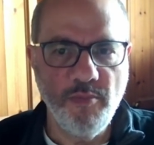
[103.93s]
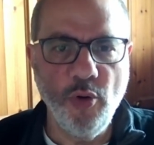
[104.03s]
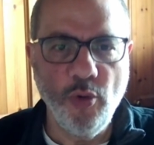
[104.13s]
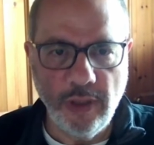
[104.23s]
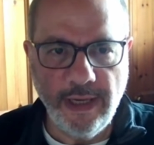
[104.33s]

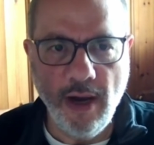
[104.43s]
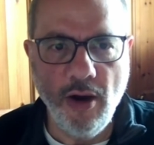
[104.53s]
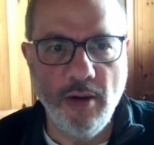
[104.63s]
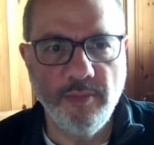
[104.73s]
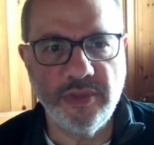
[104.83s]
poorly
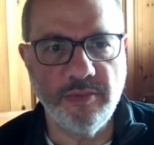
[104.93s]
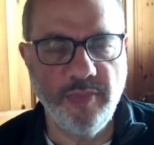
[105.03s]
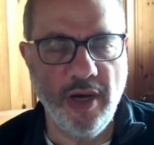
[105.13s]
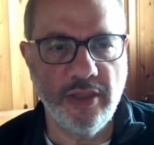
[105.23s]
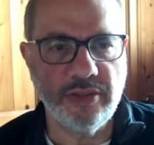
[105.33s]
armed,
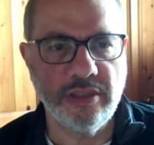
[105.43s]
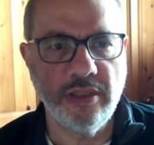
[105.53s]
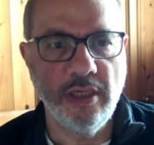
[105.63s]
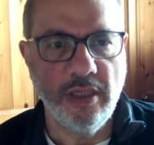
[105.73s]
but